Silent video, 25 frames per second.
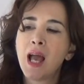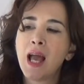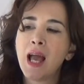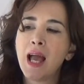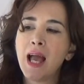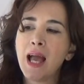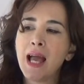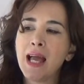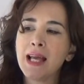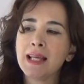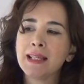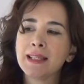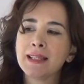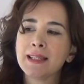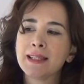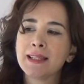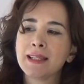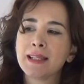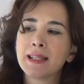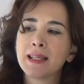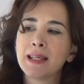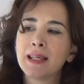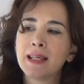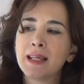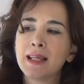and
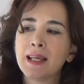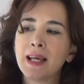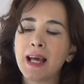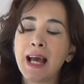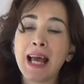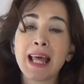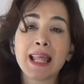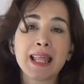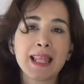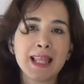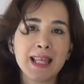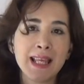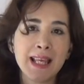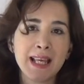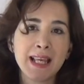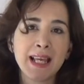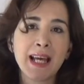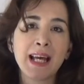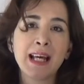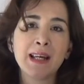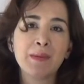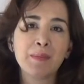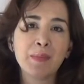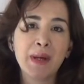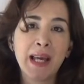I think
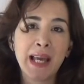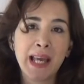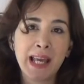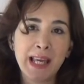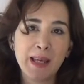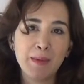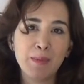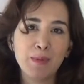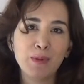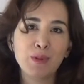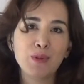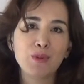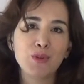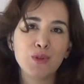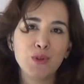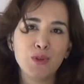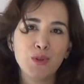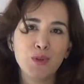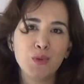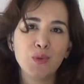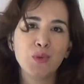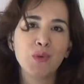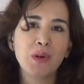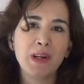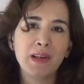I'm able to
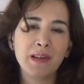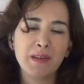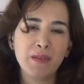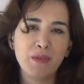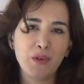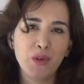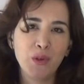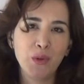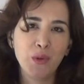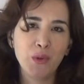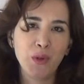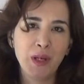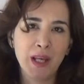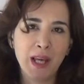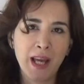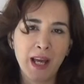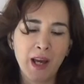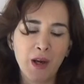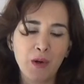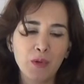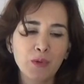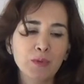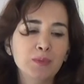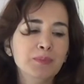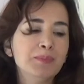do a review
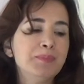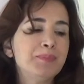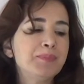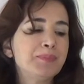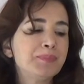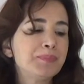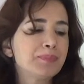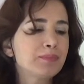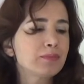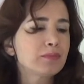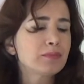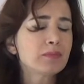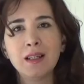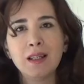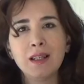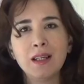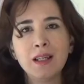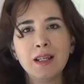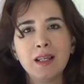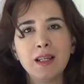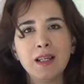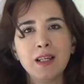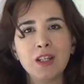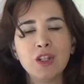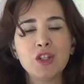now.
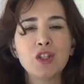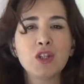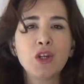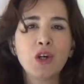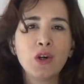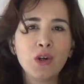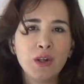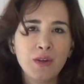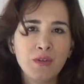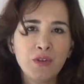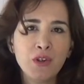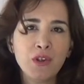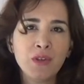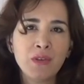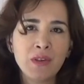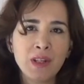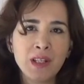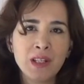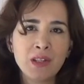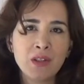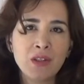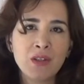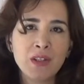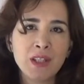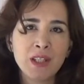So if you're
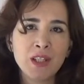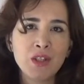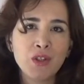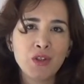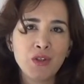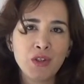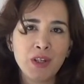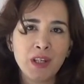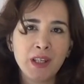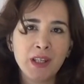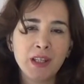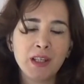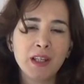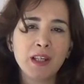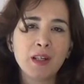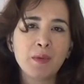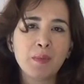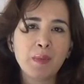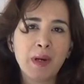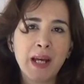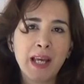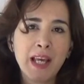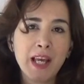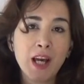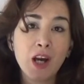interested to hear
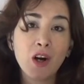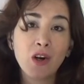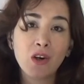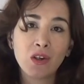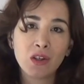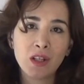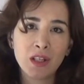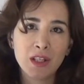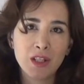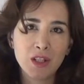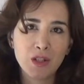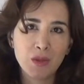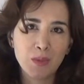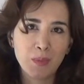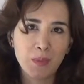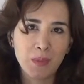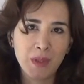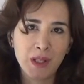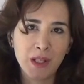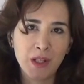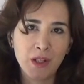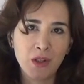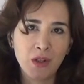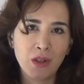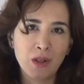my honest
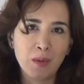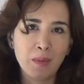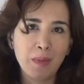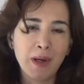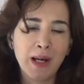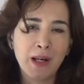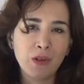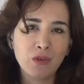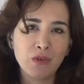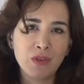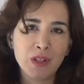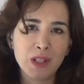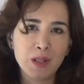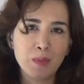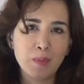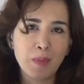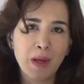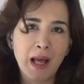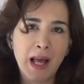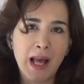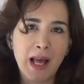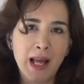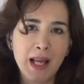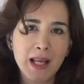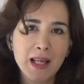opinion about this
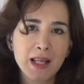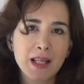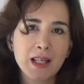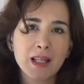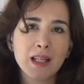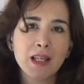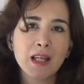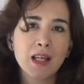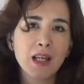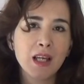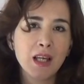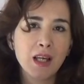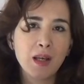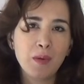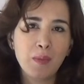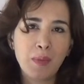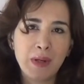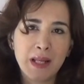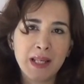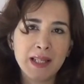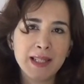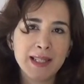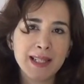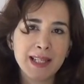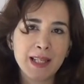bag,
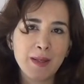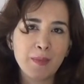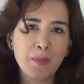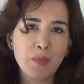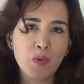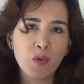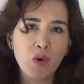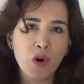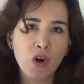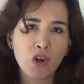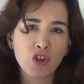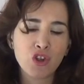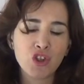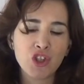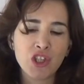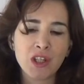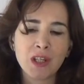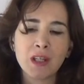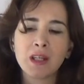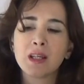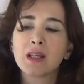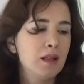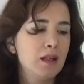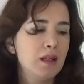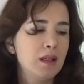please keep
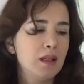watching.